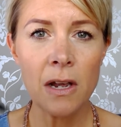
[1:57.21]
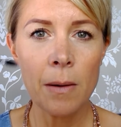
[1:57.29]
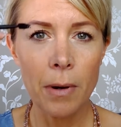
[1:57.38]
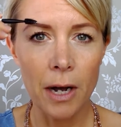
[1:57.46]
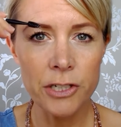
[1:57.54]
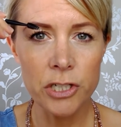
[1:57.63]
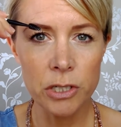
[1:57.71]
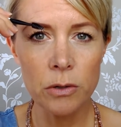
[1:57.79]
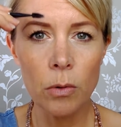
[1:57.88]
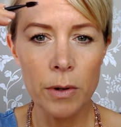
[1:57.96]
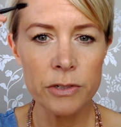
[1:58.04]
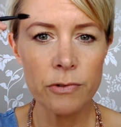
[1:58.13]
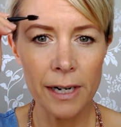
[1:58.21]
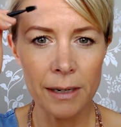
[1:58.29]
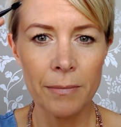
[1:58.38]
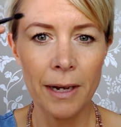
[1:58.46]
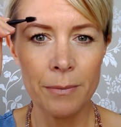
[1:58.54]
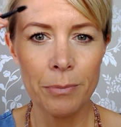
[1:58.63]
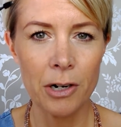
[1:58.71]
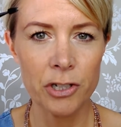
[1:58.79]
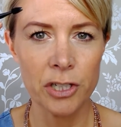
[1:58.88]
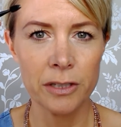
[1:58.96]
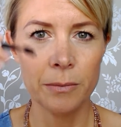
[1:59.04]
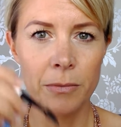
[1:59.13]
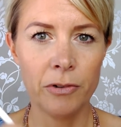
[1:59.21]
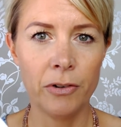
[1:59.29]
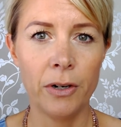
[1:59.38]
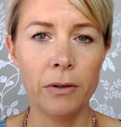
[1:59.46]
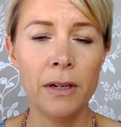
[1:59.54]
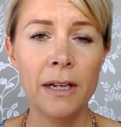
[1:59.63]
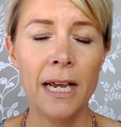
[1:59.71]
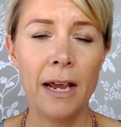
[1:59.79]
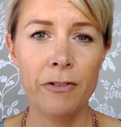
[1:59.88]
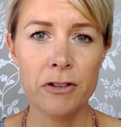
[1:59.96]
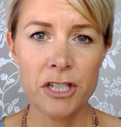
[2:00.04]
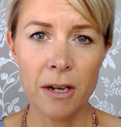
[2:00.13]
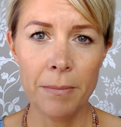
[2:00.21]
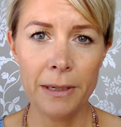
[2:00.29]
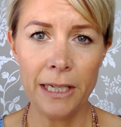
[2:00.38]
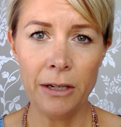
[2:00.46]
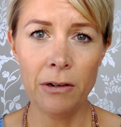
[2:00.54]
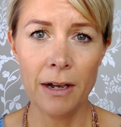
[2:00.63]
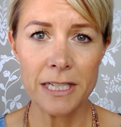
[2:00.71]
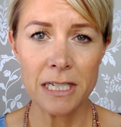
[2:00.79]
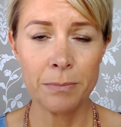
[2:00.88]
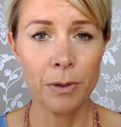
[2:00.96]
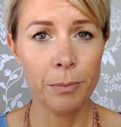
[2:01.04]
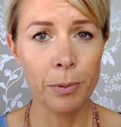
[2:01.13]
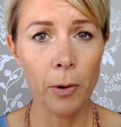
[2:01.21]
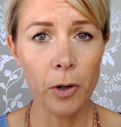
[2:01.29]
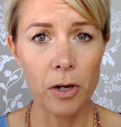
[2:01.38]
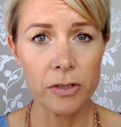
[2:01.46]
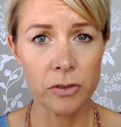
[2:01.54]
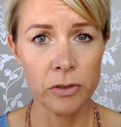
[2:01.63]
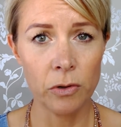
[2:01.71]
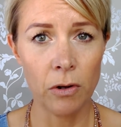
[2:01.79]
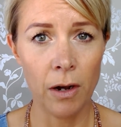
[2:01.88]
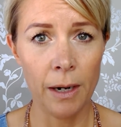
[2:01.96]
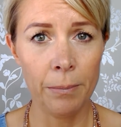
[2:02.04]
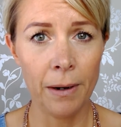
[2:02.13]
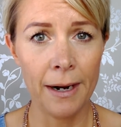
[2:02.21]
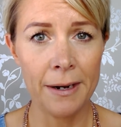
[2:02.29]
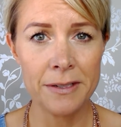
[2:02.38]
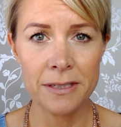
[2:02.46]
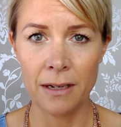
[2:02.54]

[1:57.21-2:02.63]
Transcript: But I do always recommend brushing them through. If you're somebody who likes to put product on your eyebrows,